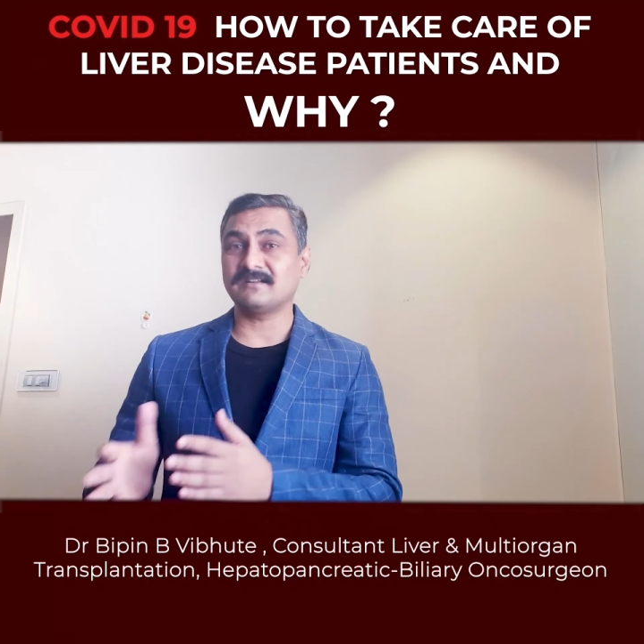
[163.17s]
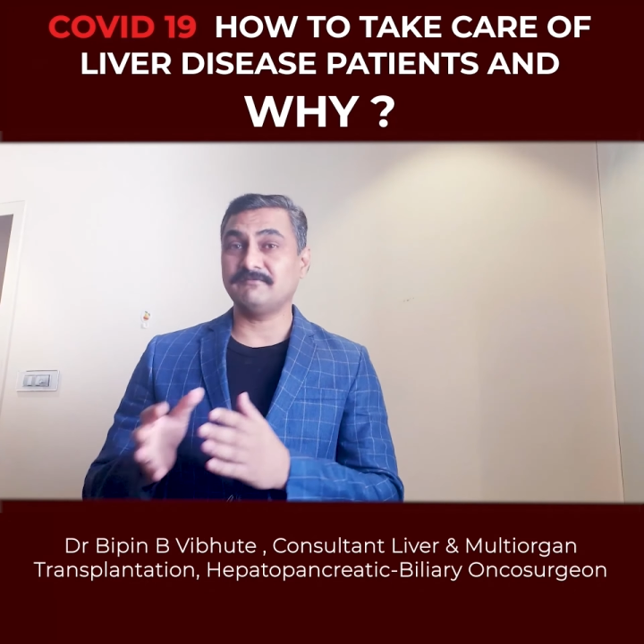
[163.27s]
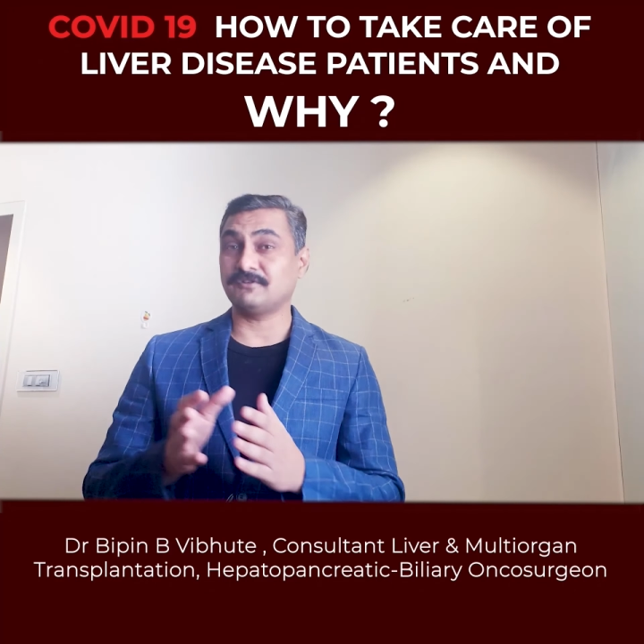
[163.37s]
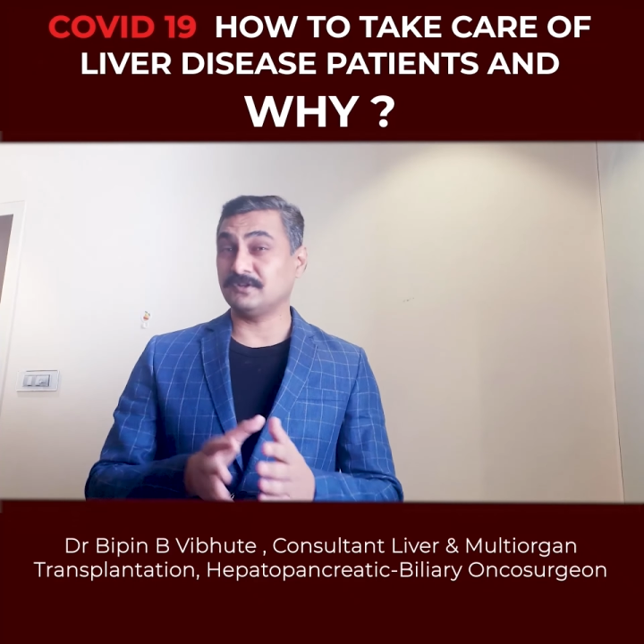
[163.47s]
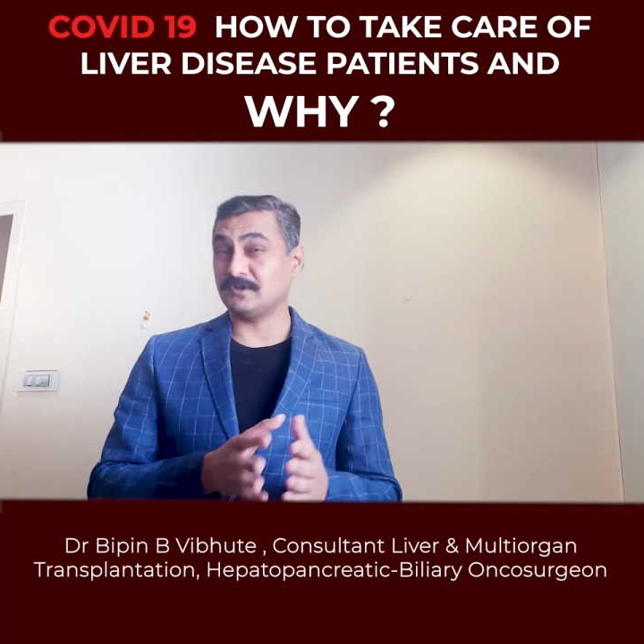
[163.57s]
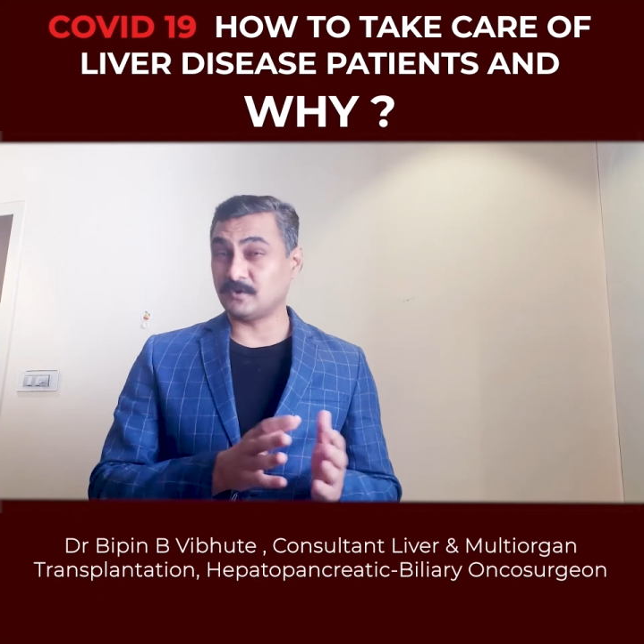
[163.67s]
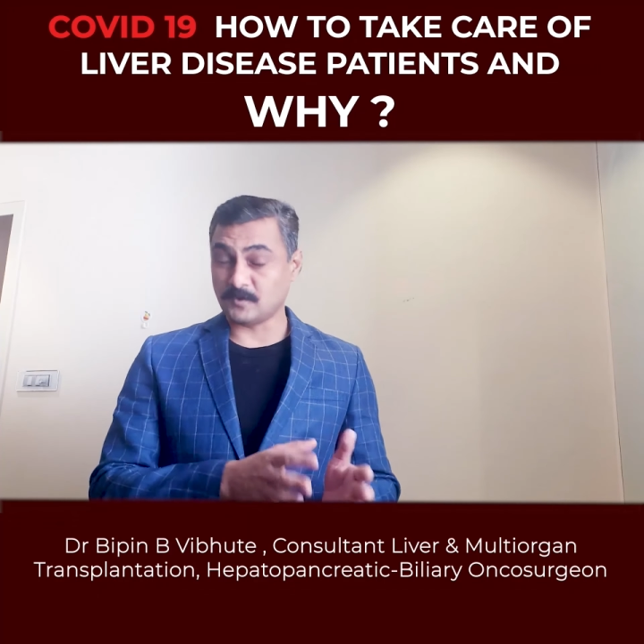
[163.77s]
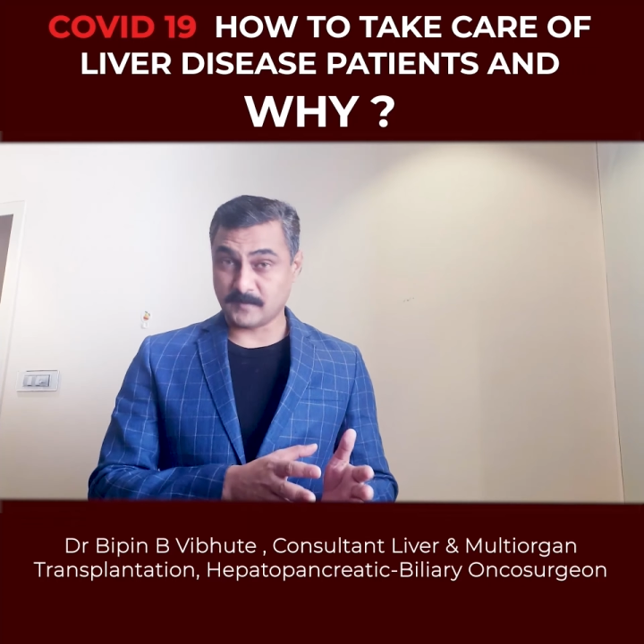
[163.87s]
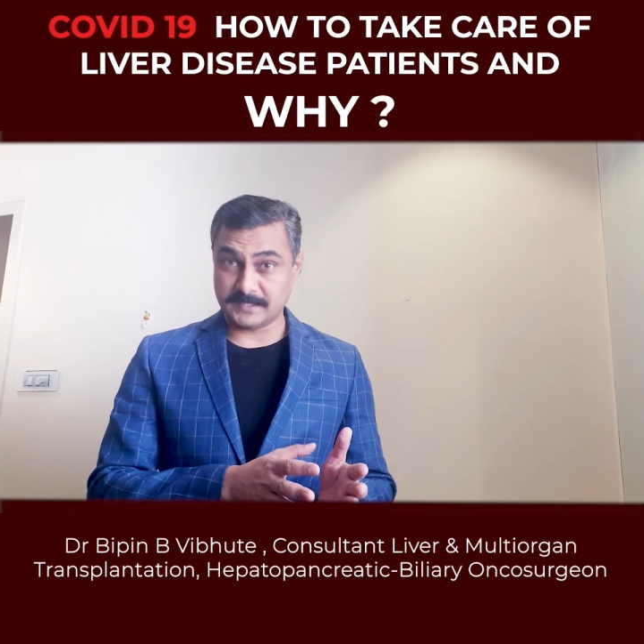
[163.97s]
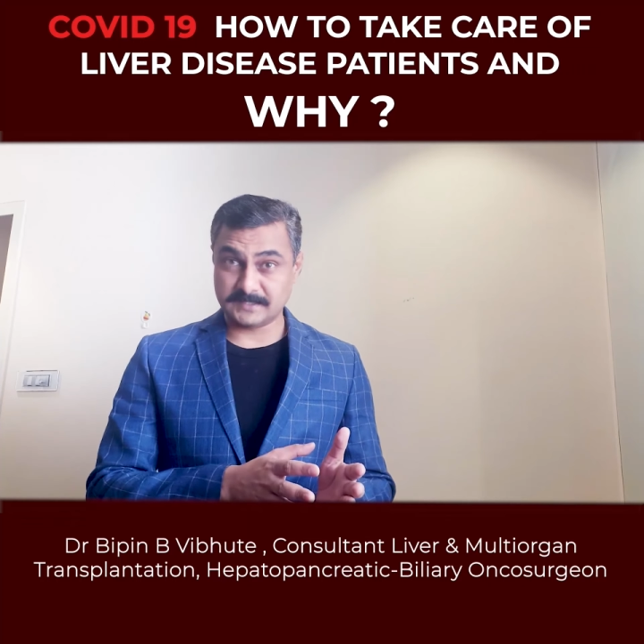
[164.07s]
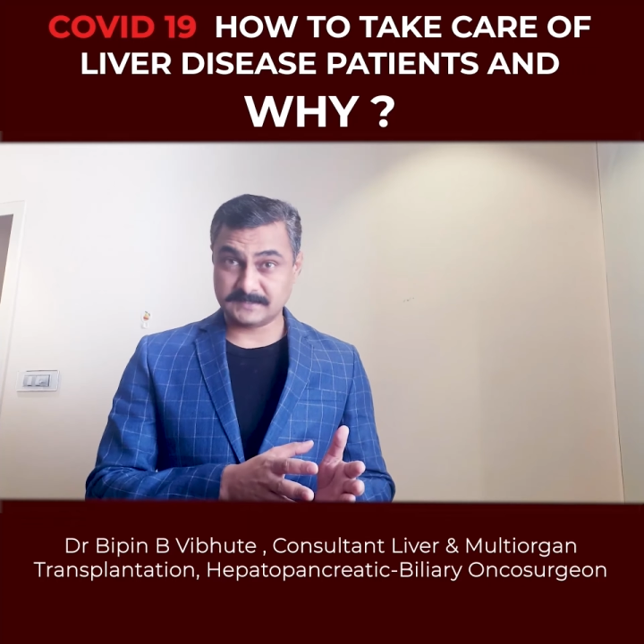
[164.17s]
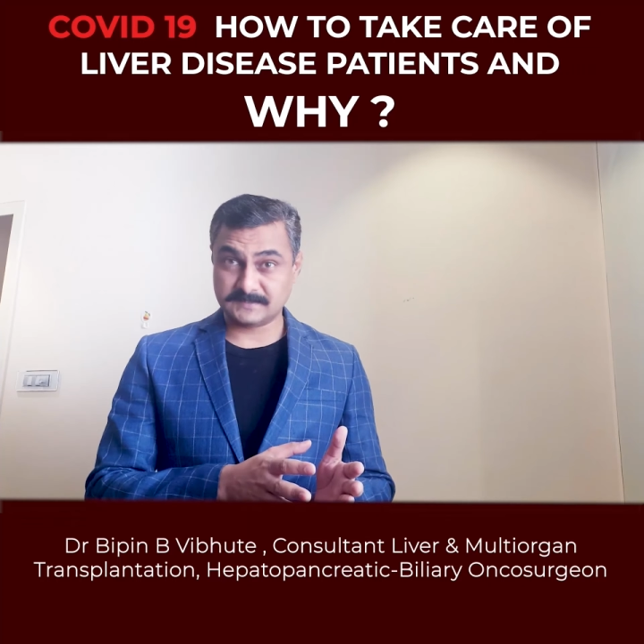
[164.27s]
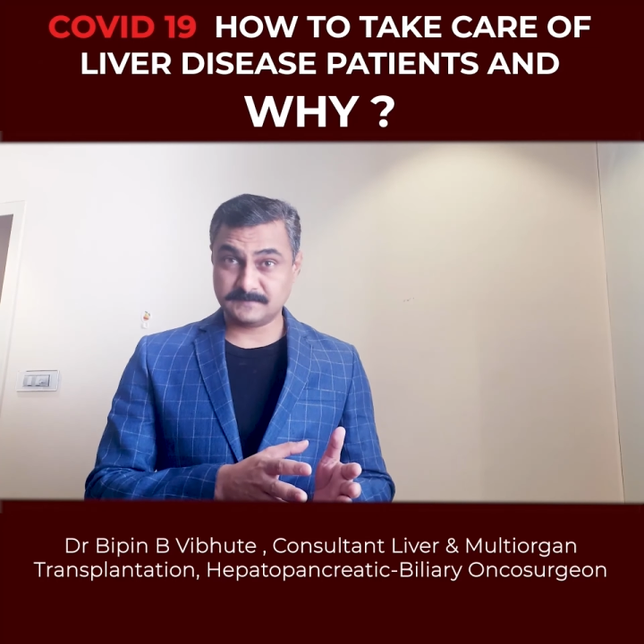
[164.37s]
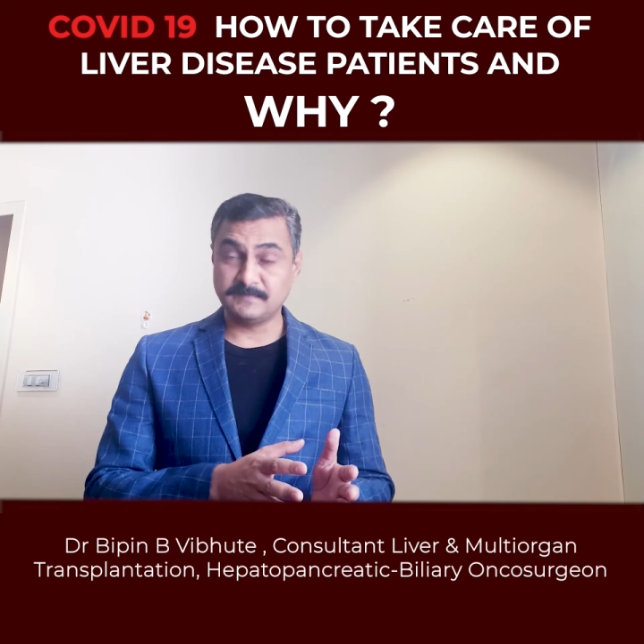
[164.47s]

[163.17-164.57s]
for the coronavirus.